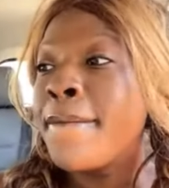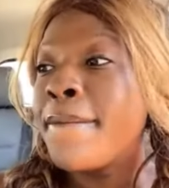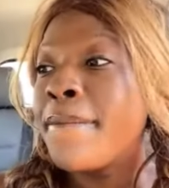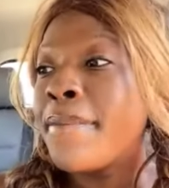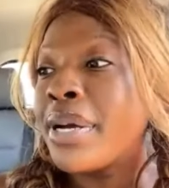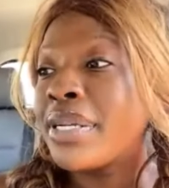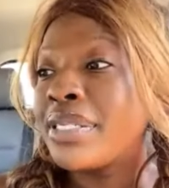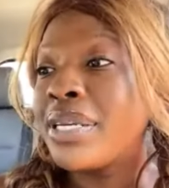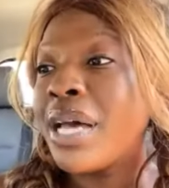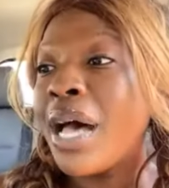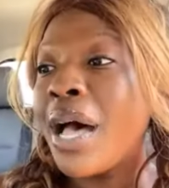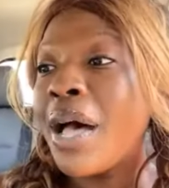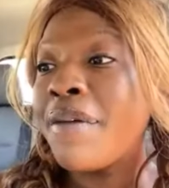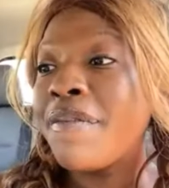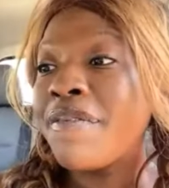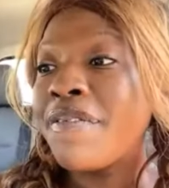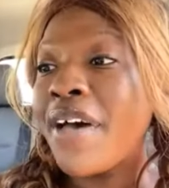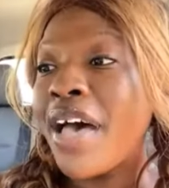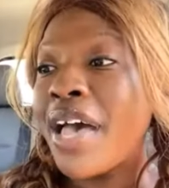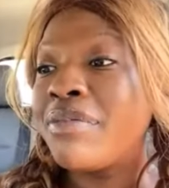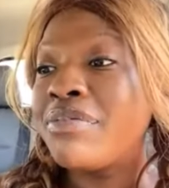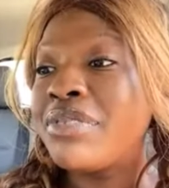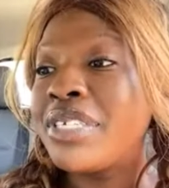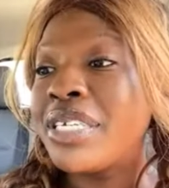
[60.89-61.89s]
My top
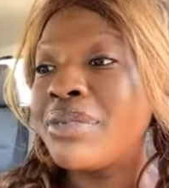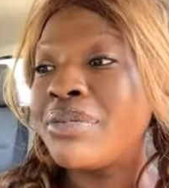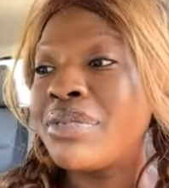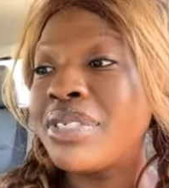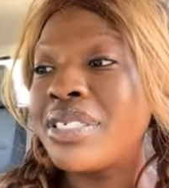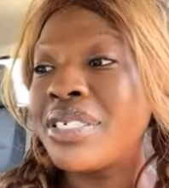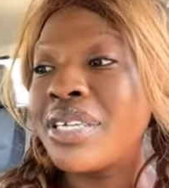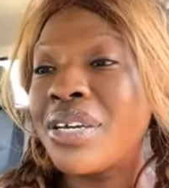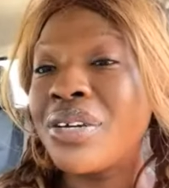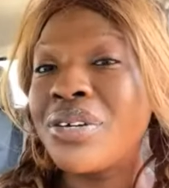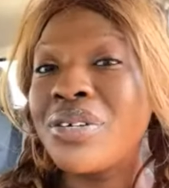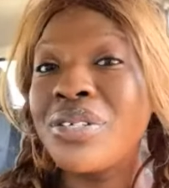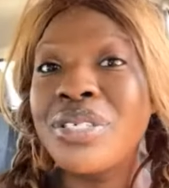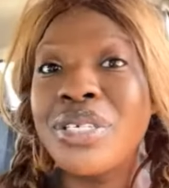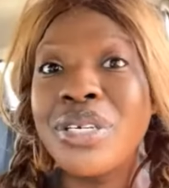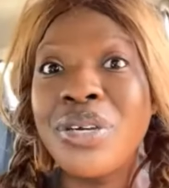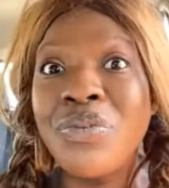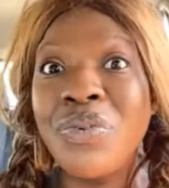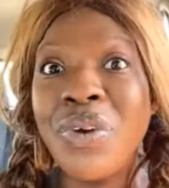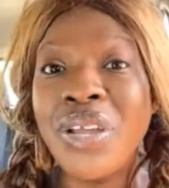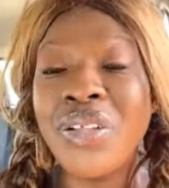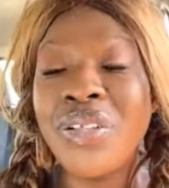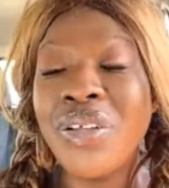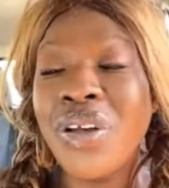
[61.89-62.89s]
five tips to guarantee
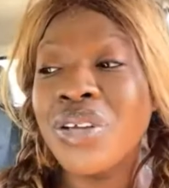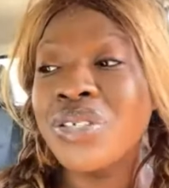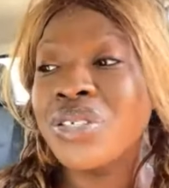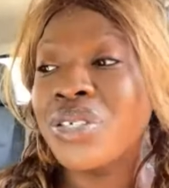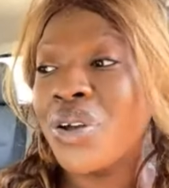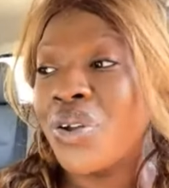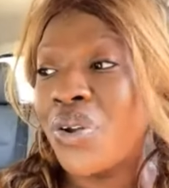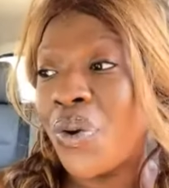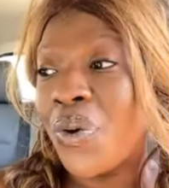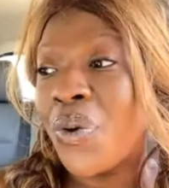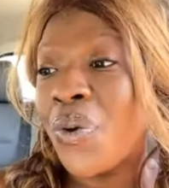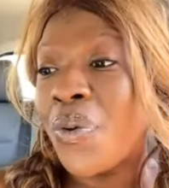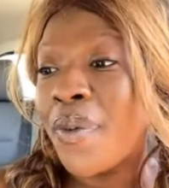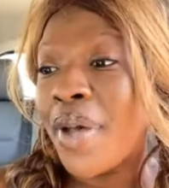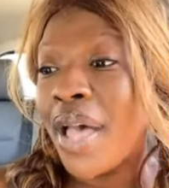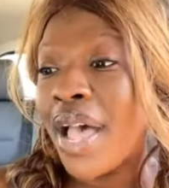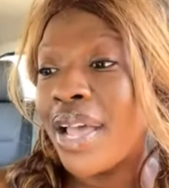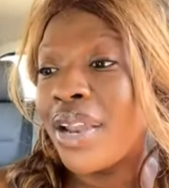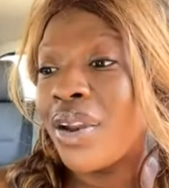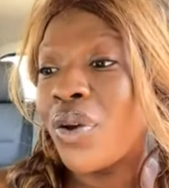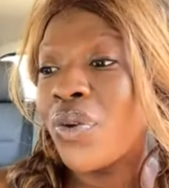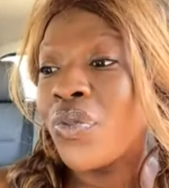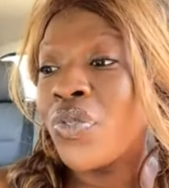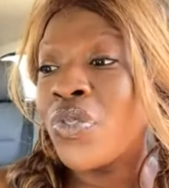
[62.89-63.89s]
weight loss on
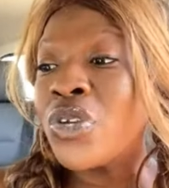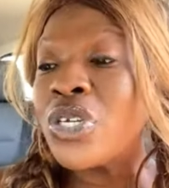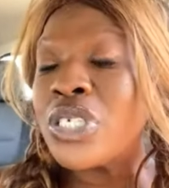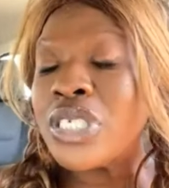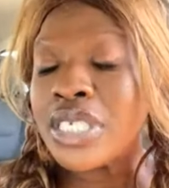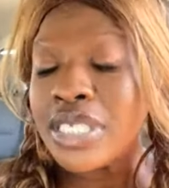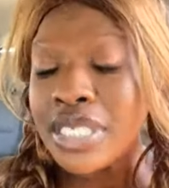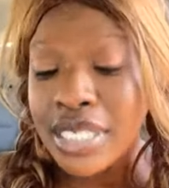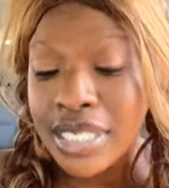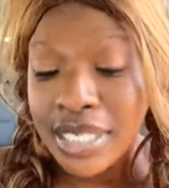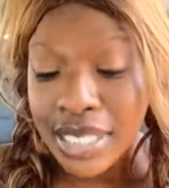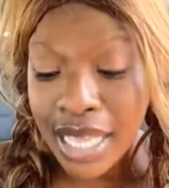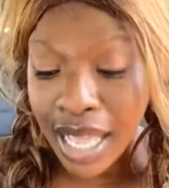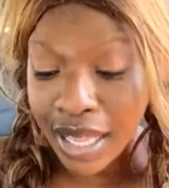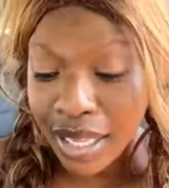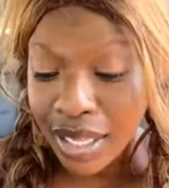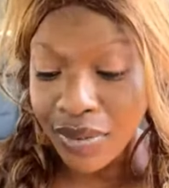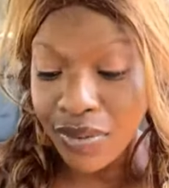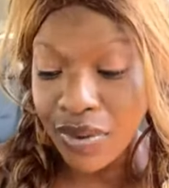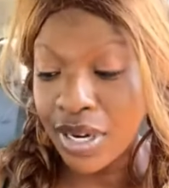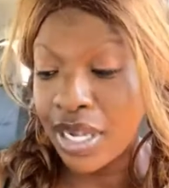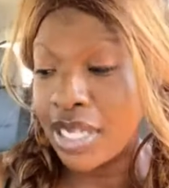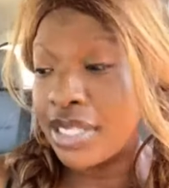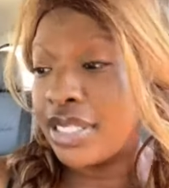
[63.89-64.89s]
OMAD. This is exactly
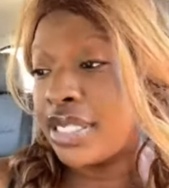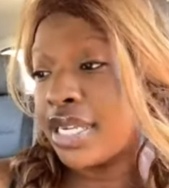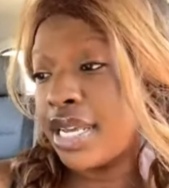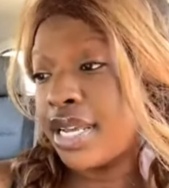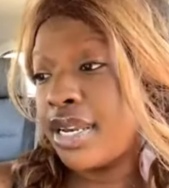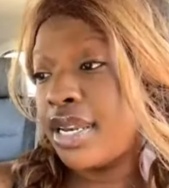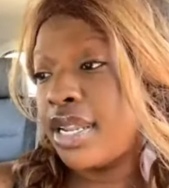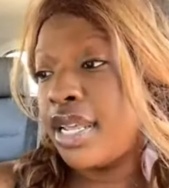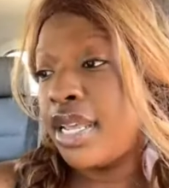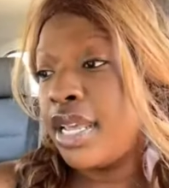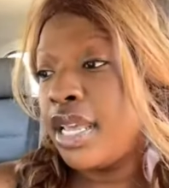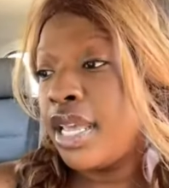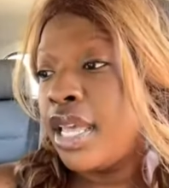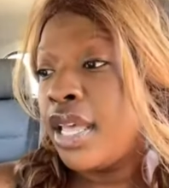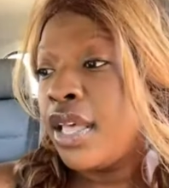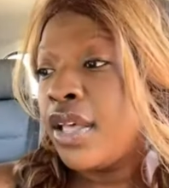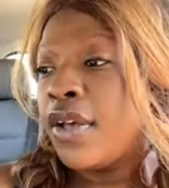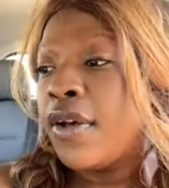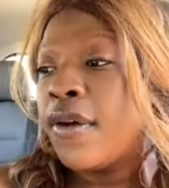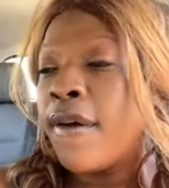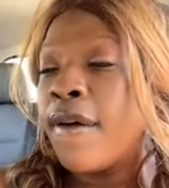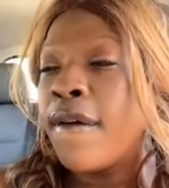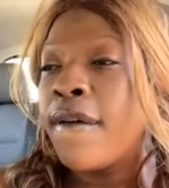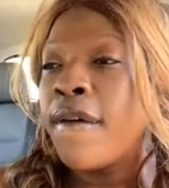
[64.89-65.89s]
what I did
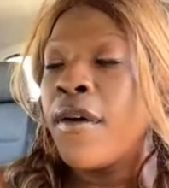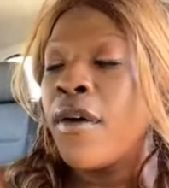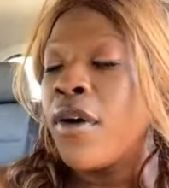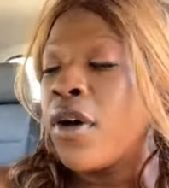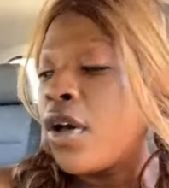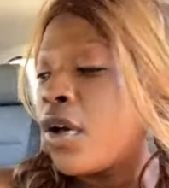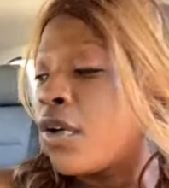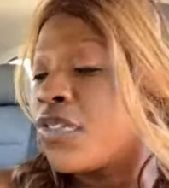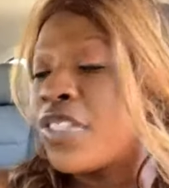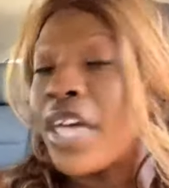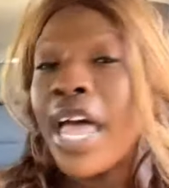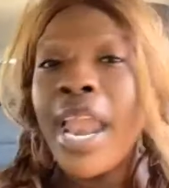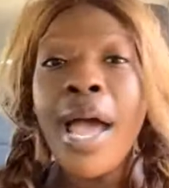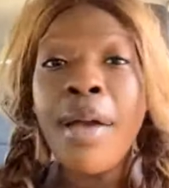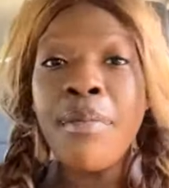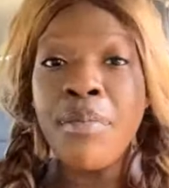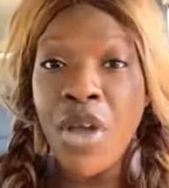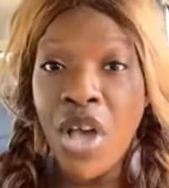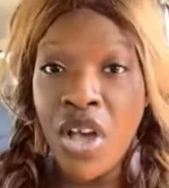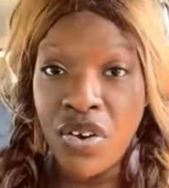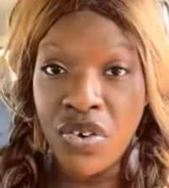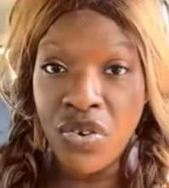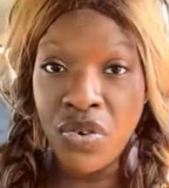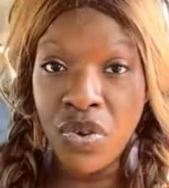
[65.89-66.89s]
that I'm
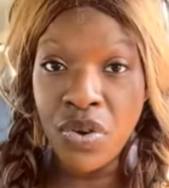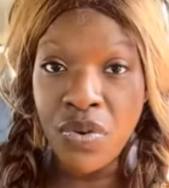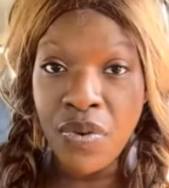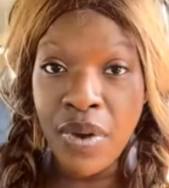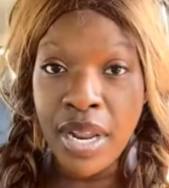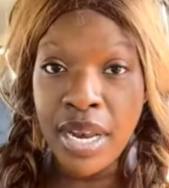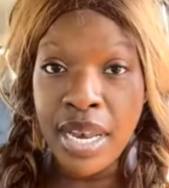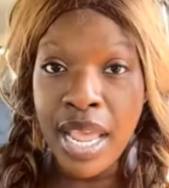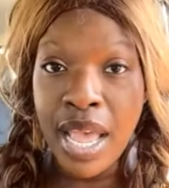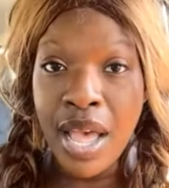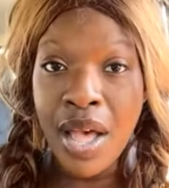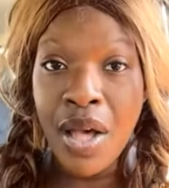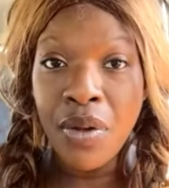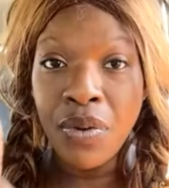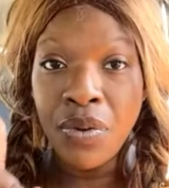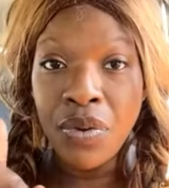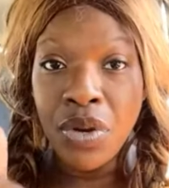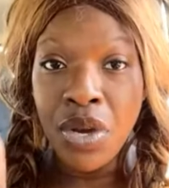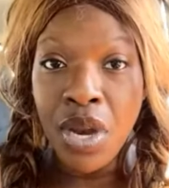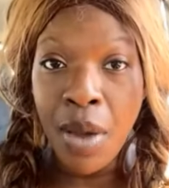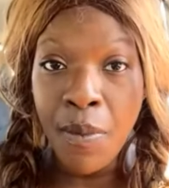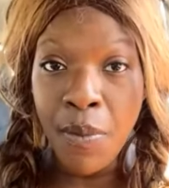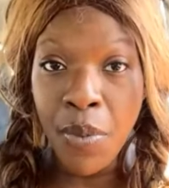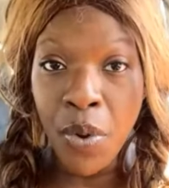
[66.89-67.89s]
not doing right now.
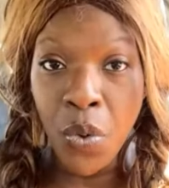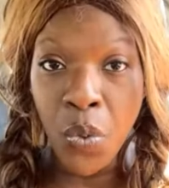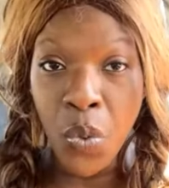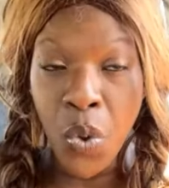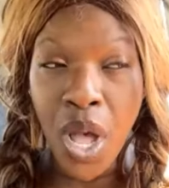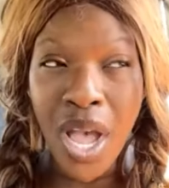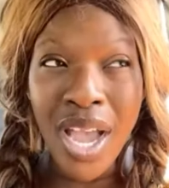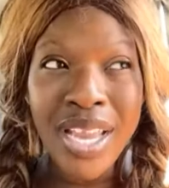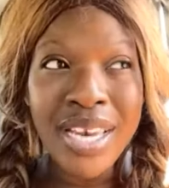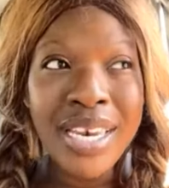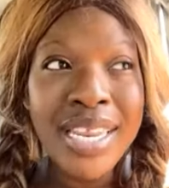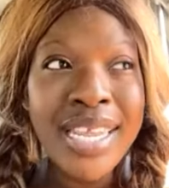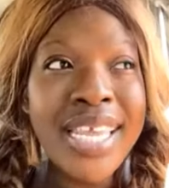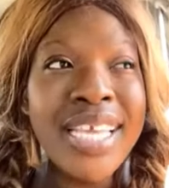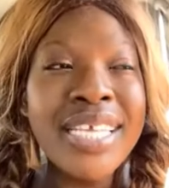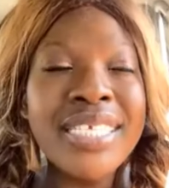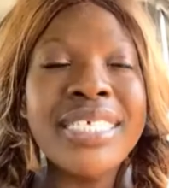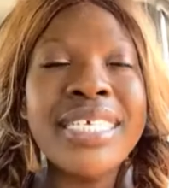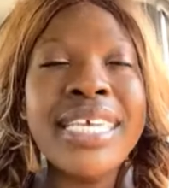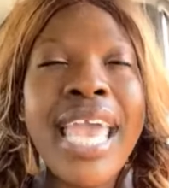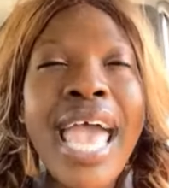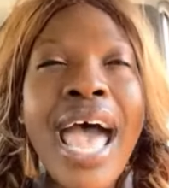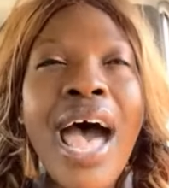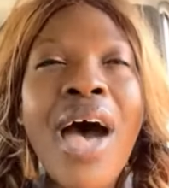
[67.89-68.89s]
Number one
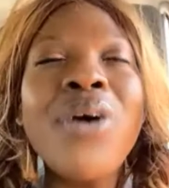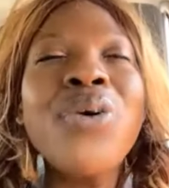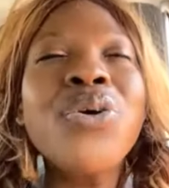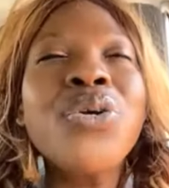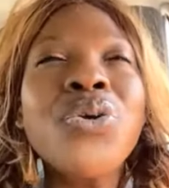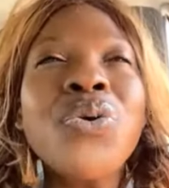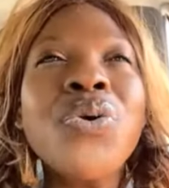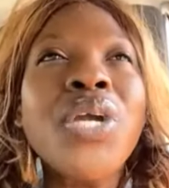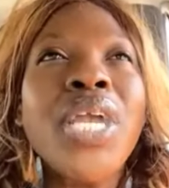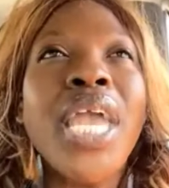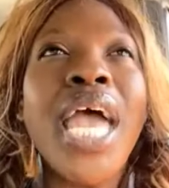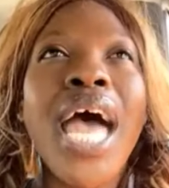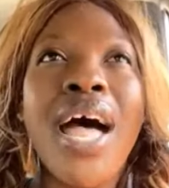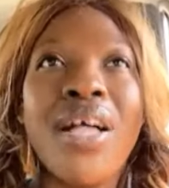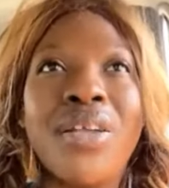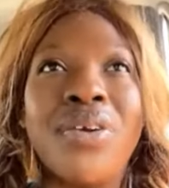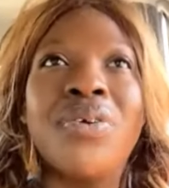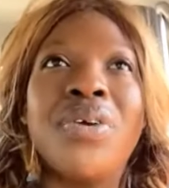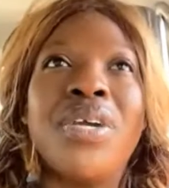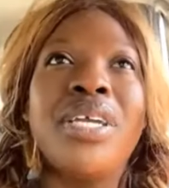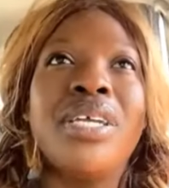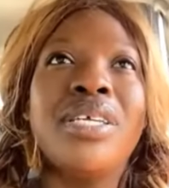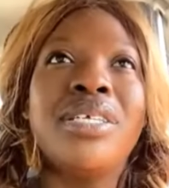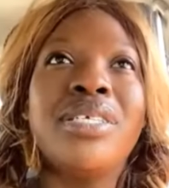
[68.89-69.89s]
is count your
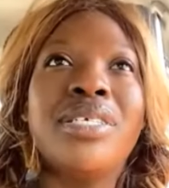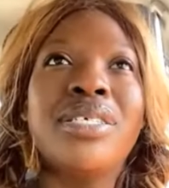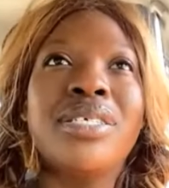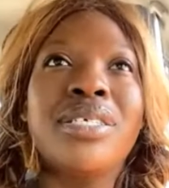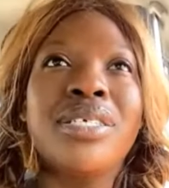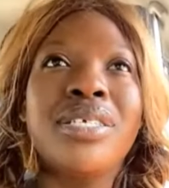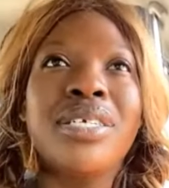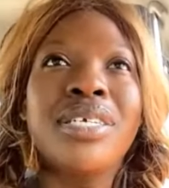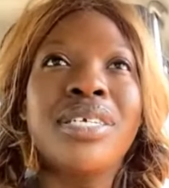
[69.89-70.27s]
calories.